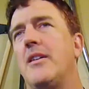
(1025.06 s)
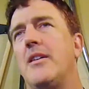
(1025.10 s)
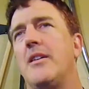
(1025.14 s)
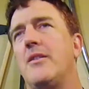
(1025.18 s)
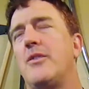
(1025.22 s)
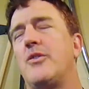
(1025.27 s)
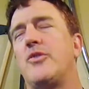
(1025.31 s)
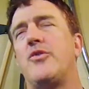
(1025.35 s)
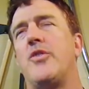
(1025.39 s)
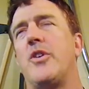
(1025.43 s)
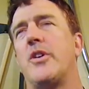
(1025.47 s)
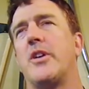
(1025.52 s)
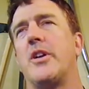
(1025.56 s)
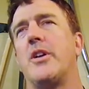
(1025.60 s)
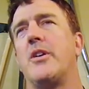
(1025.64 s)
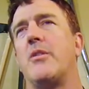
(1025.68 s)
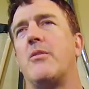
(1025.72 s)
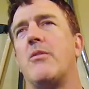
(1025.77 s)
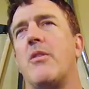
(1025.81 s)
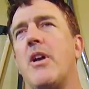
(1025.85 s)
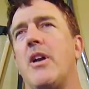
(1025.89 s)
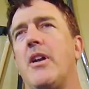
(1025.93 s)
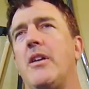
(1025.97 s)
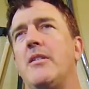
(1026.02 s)
It was fucking
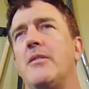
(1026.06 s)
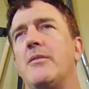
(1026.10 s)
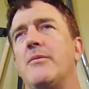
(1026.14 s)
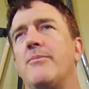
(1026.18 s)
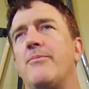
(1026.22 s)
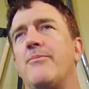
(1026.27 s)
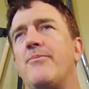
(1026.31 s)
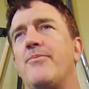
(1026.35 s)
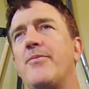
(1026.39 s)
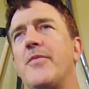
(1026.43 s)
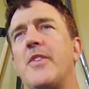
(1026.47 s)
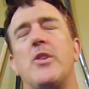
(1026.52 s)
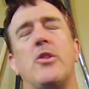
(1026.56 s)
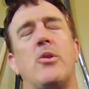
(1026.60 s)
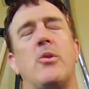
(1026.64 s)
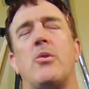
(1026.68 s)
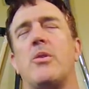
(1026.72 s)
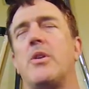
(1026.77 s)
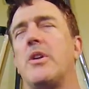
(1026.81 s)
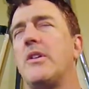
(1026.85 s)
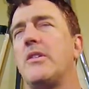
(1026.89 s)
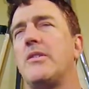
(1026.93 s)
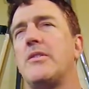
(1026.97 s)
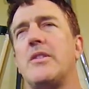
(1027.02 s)
great,
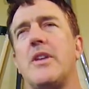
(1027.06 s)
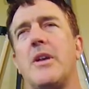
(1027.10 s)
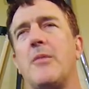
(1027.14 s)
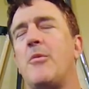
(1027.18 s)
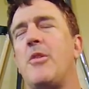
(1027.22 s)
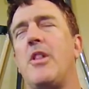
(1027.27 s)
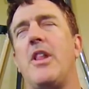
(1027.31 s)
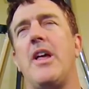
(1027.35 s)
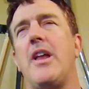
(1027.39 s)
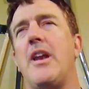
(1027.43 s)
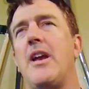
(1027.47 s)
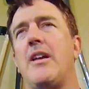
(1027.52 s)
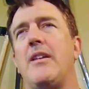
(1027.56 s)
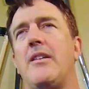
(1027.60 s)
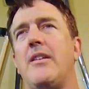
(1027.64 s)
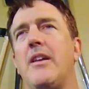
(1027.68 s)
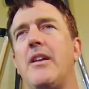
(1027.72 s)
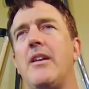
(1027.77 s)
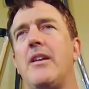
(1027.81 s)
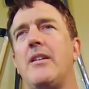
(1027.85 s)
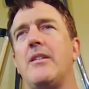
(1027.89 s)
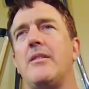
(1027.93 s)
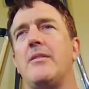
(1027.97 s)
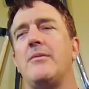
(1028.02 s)
glorious, and I'm glad I
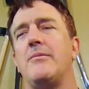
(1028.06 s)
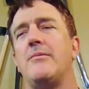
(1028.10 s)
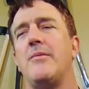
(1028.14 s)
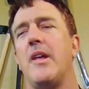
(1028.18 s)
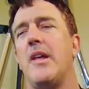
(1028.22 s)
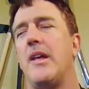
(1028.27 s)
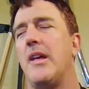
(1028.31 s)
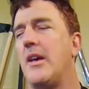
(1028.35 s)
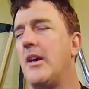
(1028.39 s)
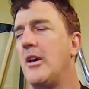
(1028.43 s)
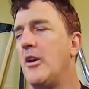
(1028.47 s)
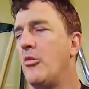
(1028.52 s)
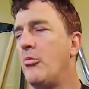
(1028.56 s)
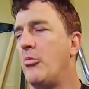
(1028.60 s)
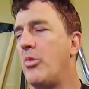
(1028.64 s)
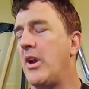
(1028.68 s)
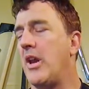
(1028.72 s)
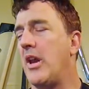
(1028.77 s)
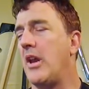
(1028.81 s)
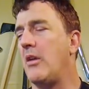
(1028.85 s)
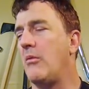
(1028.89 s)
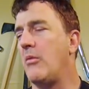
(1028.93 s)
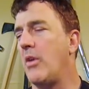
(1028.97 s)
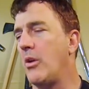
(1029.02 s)
did it. But
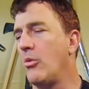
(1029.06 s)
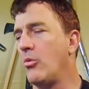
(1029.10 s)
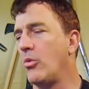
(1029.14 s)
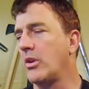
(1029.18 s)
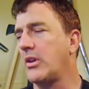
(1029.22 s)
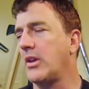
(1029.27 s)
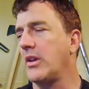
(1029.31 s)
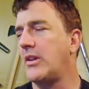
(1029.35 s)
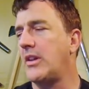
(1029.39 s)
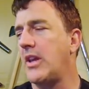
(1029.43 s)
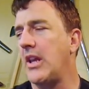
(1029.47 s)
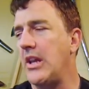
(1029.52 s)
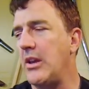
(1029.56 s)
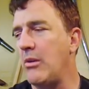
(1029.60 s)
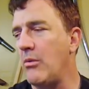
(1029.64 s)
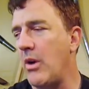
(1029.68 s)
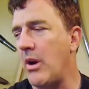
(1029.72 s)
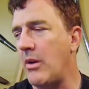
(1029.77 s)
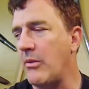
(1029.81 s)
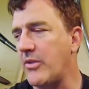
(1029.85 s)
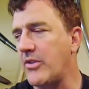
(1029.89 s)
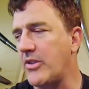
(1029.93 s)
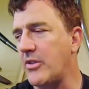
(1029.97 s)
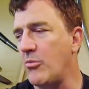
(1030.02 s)
anyway, we'll continue
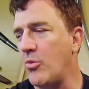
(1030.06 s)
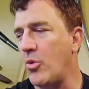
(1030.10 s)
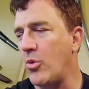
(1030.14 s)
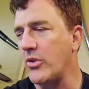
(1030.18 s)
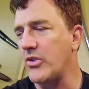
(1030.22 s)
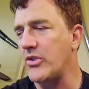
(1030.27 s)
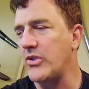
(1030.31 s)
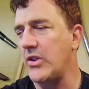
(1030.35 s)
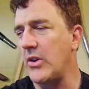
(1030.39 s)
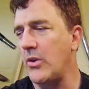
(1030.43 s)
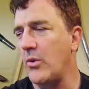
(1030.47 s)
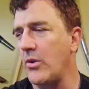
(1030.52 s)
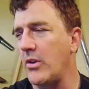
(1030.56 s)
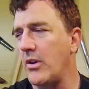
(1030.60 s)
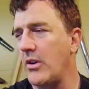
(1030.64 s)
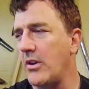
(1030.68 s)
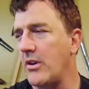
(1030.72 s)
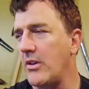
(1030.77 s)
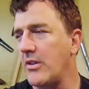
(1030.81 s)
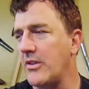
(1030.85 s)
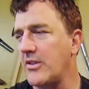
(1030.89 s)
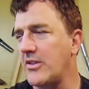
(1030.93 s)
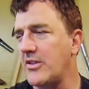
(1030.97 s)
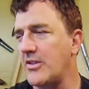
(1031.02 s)
on with some more
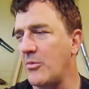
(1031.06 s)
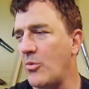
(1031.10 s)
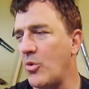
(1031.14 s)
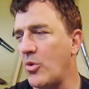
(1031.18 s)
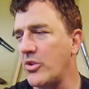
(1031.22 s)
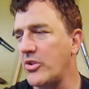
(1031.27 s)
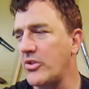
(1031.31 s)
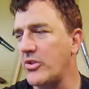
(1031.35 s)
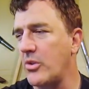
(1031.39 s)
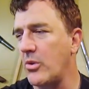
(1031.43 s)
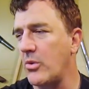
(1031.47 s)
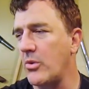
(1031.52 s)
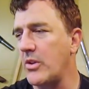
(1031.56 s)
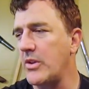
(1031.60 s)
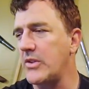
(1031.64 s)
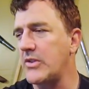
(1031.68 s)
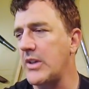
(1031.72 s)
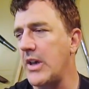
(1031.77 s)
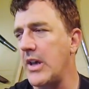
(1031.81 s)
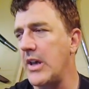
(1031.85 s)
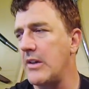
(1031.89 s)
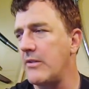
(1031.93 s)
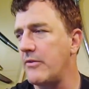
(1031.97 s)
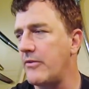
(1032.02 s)
stories.
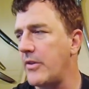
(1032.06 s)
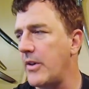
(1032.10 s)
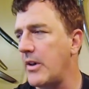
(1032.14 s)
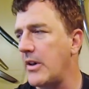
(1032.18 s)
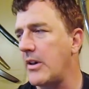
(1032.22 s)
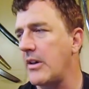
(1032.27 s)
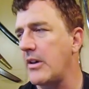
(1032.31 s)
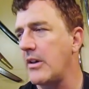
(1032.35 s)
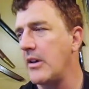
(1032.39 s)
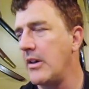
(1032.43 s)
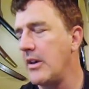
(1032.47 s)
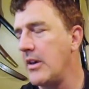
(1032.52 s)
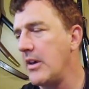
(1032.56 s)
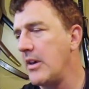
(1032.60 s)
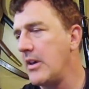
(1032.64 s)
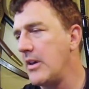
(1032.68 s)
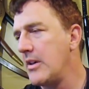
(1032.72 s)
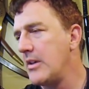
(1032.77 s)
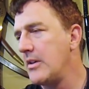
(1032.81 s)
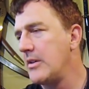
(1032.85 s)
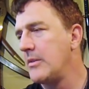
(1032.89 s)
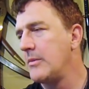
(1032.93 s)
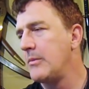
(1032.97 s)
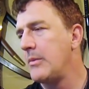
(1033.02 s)
I have a
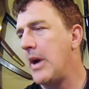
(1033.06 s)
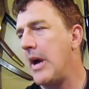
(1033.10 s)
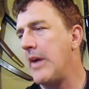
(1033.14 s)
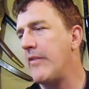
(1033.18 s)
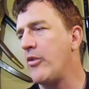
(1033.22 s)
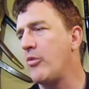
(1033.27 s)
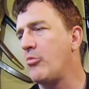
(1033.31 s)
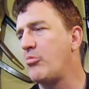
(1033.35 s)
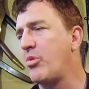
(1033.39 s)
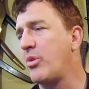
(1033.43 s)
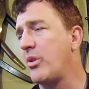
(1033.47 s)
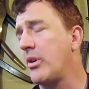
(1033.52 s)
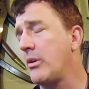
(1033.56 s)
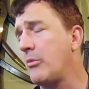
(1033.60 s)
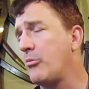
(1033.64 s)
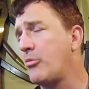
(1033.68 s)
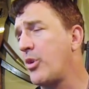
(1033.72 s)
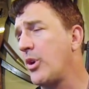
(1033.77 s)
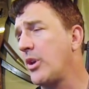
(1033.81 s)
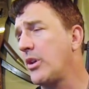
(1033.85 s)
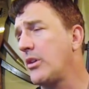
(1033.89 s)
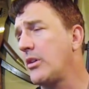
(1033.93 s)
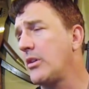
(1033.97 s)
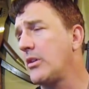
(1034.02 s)

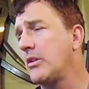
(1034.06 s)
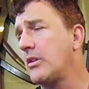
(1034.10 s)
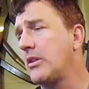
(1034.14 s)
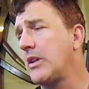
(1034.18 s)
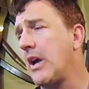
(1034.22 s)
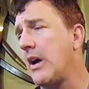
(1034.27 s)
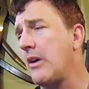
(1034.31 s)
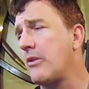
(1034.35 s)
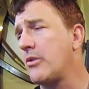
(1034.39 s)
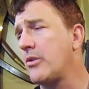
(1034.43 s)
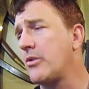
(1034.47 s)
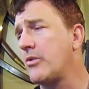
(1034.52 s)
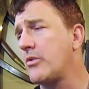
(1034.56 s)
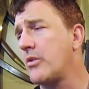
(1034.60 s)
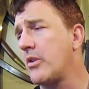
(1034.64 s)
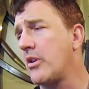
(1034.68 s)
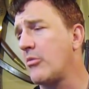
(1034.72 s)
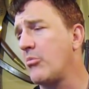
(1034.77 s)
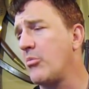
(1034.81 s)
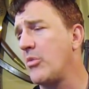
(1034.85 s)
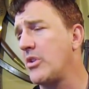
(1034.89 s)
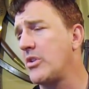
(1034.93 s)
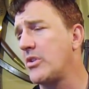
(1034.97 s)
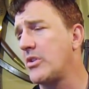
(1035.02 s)
pretty good counter
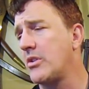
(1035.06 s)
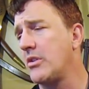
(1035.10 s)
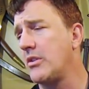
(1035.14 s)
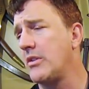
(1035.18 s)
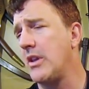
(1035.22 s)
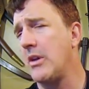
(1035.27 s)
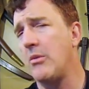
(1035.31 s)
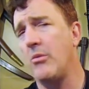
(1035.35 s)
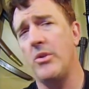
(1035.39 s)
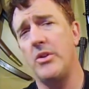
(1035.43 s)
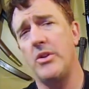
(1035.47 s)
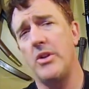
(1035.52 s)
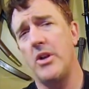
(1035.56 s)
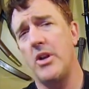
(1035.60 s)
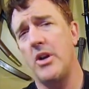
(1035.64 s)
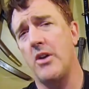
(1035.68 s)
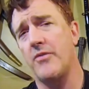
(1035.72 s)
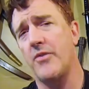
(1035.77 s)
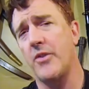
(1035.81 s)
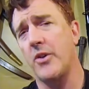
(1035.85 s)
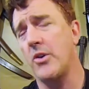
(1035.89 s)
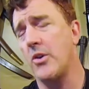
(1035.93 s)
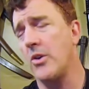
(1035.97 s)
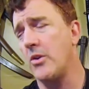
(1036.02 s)
drug mission that we did
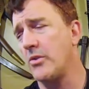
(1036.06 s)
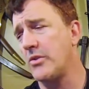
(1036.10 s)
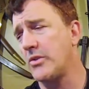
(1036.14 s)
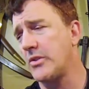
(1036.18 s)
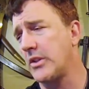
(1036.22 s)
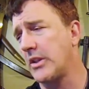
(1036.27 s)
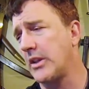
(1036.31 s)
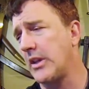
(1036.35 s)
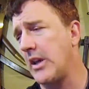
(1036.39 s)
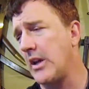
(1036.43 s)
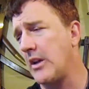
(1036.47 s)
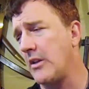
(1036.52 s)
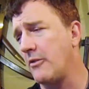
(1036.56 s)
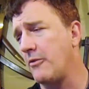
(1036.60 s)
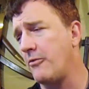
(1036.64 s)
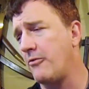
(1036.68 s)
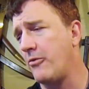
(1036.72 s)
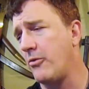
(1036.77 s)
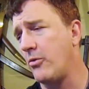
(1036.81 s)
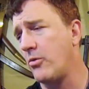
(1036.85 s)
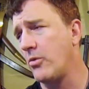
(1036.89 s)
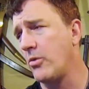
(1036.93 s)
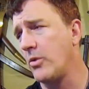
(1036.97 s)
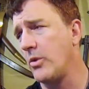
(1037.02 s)
off the coast of
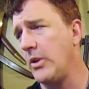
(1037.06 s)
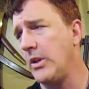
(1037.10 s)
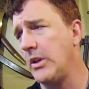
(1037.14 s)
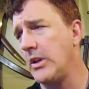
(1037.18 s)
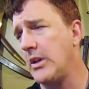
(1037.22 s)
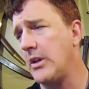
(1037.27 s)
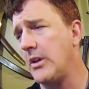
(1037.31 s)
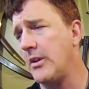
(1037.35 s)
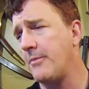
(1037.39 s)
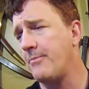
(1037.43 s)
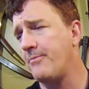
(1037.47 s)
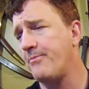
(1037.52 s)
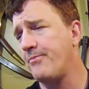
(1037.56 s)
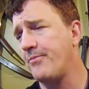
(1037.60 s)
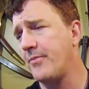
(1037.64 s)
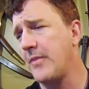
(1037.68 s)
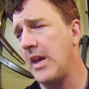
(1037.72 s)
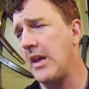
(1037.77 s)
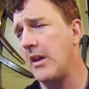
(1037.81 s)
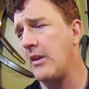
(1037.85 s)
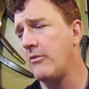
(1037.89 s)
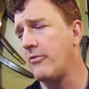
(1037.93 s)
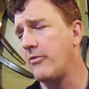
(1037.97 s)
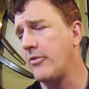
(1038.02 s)
California
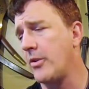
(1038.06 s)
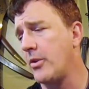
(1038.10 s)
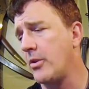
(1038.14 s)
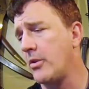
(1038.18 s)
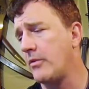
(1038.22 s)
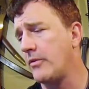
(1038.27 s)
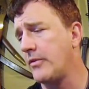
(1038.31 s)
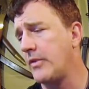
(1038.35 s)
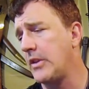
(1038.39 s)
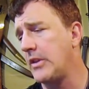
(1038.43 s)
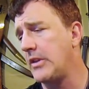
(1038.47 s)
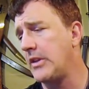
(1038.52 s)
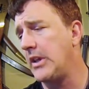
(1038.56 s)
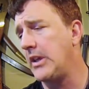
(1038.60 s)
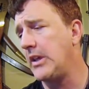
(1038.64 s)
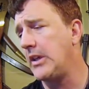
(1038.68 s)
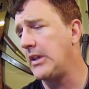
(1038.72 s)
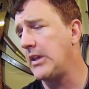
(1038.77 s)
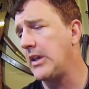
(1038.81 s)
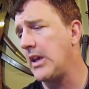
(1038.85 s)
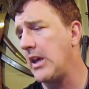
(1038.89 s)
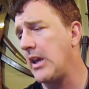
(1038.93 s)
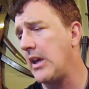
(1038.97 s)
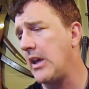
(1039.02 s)
that involved the
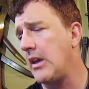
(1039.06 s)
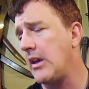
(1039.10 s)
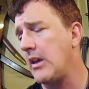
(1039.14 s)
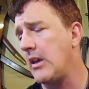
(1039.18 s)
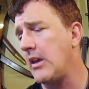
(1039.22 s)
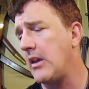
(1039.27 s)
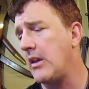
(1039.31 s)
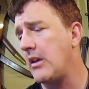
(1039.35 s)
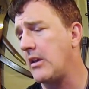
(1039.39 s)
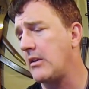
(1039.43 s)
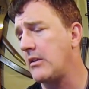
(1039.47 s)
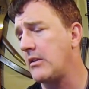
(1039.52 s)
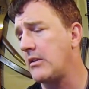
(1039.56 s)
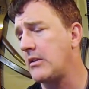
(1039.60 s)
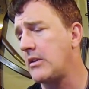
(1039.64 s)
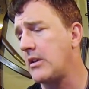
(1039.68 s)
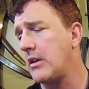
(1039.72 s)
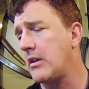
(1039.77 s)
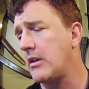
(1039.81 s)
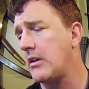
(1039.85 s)
DEA and